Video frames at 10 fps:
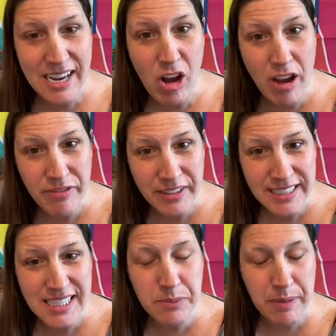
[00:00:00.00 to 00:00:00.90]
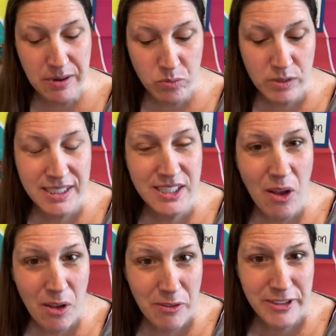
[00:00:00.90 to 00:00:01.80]
conflict has been
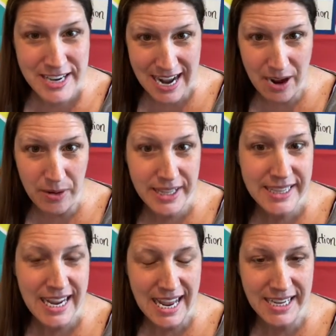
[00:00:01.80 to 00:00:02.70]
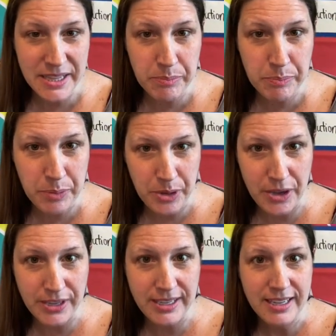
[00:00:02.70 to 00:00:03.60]
resolved now at the end of the
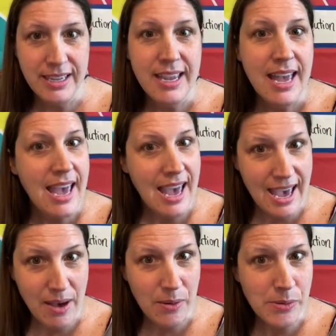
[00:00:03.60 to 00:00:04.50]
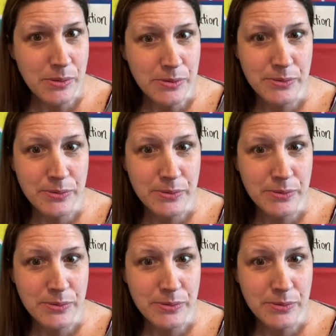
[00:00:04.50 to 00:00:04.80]
book. How?